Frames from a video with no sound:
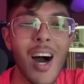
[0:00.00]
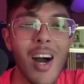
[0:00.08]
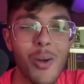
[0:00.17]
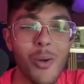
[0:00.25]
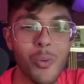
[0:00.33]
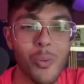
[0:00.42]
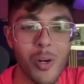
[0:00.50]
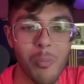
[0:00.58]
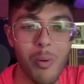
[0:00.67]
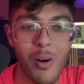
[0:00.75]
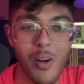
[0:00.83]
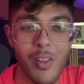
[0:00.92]
who were
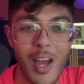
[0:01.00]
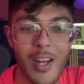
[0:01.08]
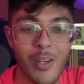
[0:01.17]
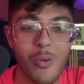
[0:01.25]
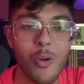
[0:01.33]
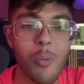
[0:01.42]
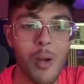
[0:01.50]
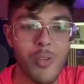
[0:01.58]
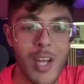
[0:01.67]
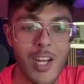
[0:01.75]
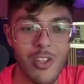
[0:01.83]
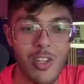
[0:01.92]
part of that group. I was
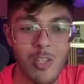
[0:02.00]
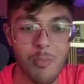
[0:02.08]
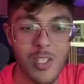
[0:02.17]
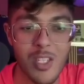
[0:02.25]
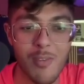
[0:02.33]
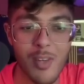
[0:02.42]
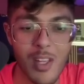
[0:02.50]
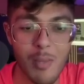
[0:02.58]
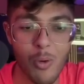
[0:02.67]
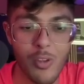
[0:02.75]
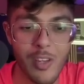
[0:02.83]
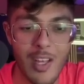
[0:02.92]
actually specifically
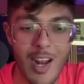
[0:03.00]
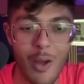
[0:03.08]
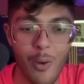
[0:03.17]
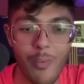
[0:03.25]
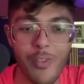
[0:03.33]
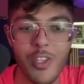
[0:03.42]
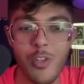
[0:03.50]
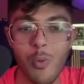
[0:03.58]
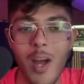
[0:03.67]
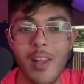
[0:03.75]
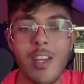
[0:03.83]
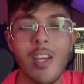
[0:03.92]
pointing it out on this
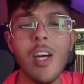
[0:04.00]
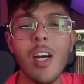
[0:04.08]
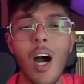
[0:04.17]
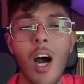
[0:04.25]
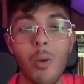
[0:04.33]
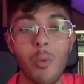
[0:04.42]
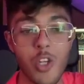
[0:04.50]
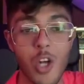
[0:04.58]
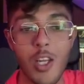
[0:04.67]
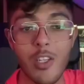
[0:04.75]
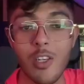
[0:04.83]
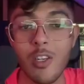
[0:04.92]
rally, which
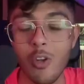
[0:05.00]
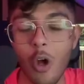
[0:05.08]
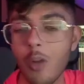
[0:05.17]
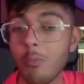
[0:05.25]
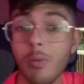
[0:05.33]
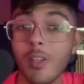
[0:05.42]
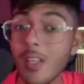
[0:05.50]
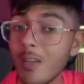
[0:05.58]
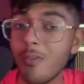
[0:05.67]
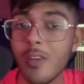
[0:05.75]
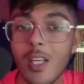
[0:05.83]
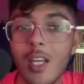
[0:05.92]
I did not
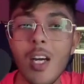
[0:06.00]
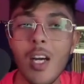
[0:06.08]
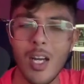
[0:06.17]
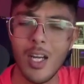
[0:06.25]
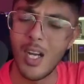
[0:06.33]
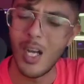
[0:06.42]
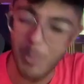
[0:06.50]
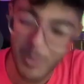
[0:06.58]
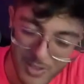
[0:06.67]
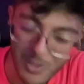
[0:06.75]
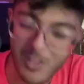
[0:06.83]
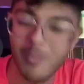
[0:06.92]
believe in up
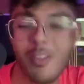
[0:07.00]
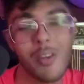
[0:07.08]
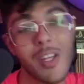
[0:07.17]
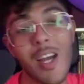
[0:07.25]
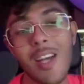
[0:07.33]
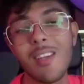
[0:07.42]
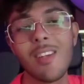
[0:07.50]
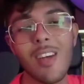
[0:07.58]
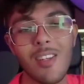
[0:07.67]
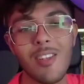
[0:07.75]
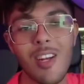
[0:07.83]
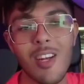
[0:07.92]
until the very end. I
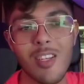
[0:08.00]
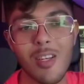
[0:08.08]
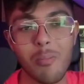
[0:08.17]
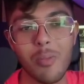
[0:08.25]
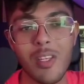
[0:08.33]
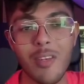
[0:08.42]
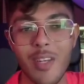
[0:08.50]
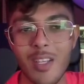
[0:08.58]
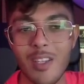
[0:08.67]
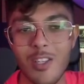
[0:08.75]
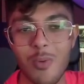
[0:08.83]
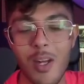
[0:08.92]
did end up believing in
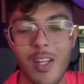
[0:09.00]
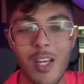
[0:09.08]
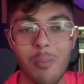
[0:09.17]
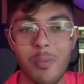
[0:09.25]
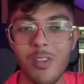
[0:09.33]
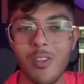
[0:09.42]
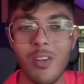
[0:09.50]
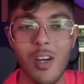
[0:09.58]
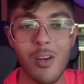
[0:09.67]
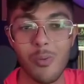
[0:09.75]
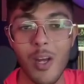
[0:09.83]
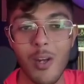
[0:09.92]
this rally up until
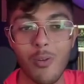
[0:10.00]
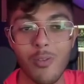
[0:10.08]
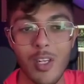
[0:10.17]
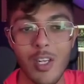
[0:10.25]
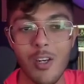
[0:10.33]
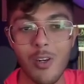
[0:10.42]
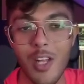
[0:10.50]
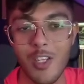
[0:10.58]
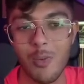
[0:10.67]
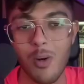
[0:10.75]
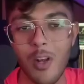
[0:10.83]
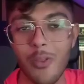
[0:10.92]
right over here.
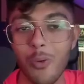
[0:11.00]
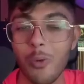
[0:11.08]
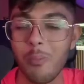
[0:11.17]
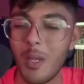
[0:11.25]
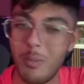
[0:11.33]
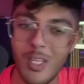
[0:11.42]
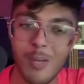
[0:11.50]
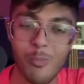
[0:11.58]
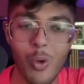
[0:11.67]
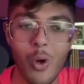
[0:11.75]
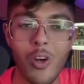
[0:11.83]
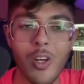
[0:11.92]
That's where I thought maybe I'm
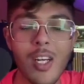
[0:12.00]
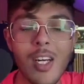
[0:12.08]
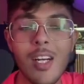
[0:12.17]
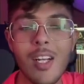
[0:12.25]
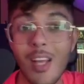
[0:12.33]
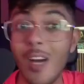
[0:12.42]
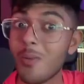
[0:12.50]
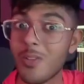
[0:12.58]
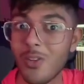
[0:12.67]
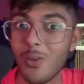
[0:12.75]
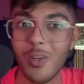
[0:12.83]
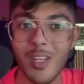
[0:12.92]
wrong. That was
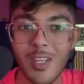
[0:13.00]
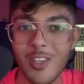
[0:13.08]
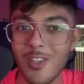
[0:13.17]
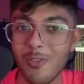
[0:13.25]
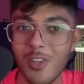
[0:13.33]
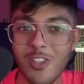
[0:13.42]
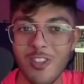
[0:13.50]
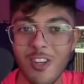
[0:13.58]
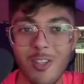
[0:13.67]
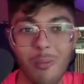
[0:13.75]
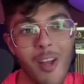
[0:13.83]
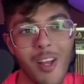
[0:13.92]
annoying, because if I stuck
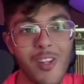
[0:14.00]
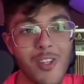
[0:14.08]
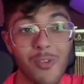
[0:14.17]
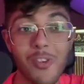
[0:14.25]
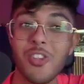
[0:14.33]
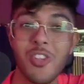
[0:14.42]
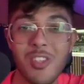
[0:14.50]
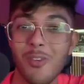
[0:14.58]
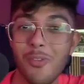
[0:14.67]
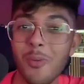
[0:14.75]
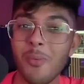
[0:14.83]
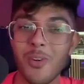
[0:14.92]
to my guns for just a
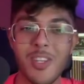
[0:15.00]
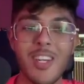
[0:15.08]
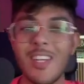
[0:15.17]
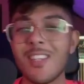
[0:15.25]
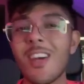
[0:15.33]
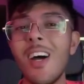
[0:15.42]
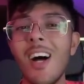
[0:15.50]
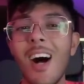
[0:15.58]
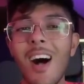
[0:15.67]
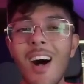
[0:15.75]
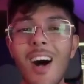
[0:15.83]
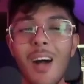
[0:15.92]
few more days,
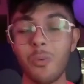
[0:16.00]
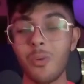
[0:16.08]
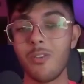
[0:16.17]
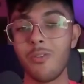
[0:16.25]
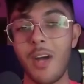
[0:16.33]
I would have